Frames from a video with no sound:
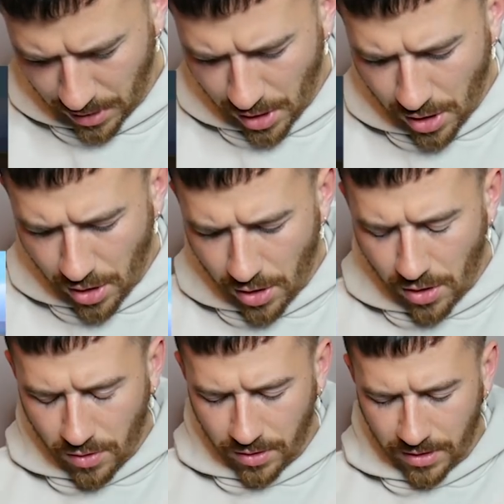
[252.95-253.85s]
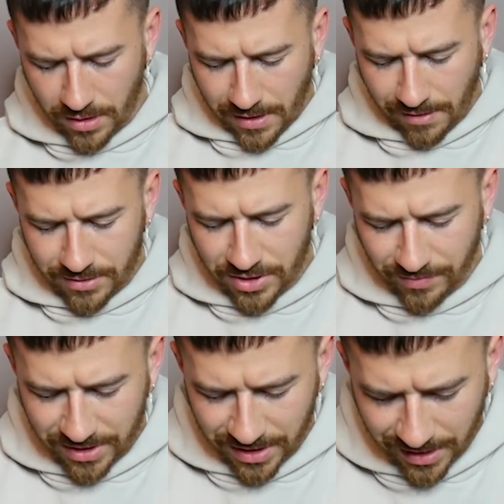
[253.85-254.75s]
No, I was
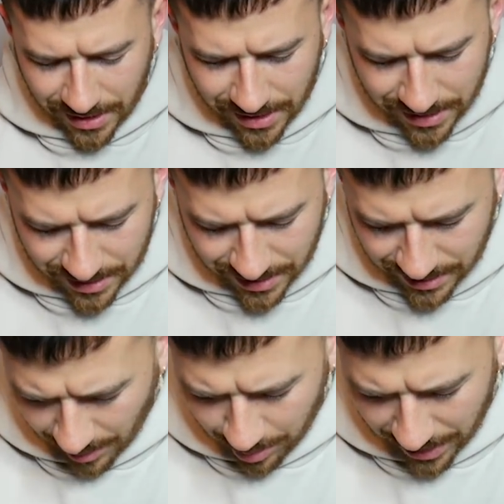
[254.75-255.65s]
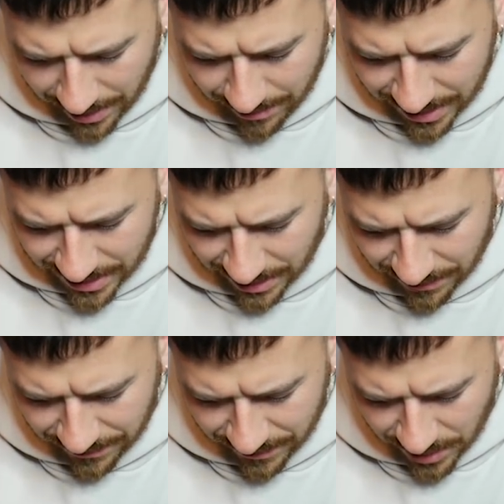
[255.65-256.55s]
switching guns. I played
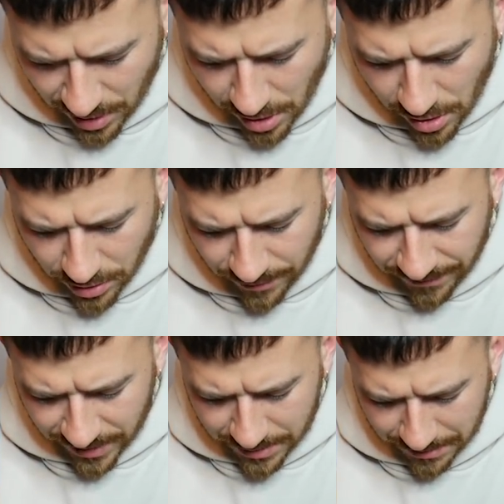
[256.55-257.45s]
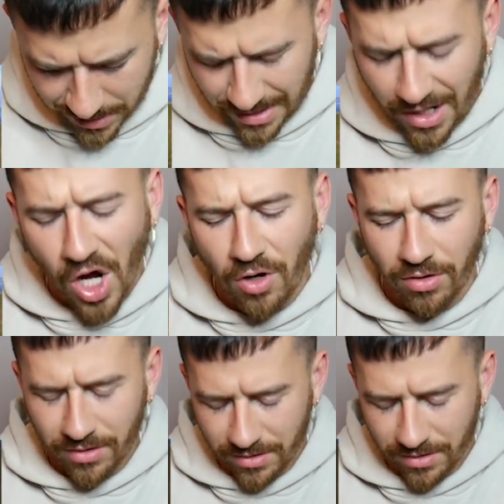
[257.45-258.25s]
myself. No, don't finish me. No.